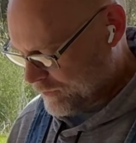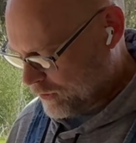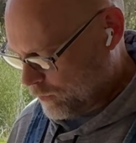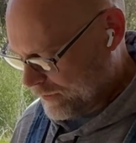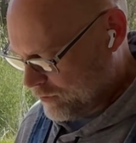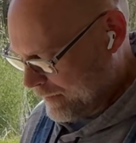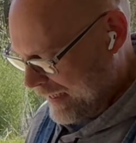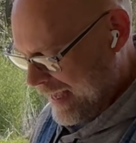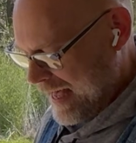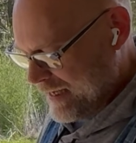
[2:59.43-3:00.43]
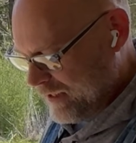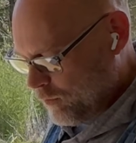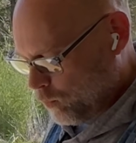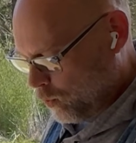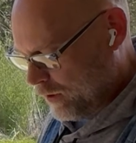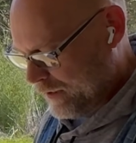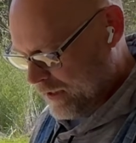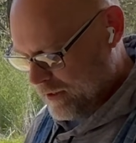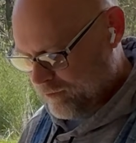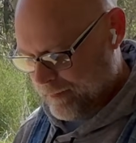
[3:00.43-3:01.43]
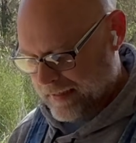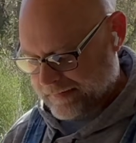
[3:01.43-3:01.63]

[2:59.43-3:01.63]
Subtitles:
is going to be adding one of my